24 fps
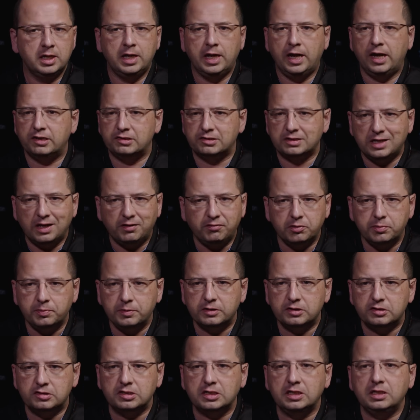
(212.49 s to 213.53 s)
has never
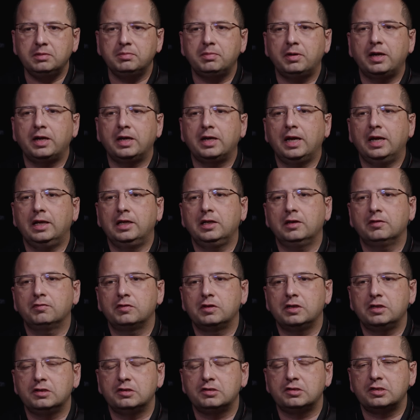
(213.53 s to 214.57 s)
been seen by any of
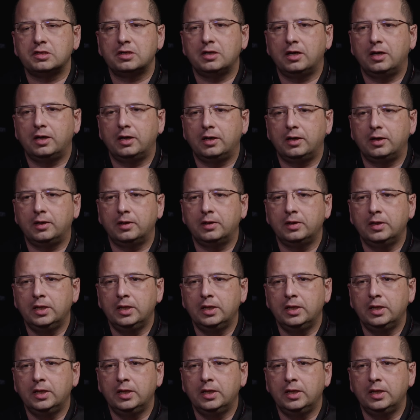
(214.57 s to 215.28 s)
these uh,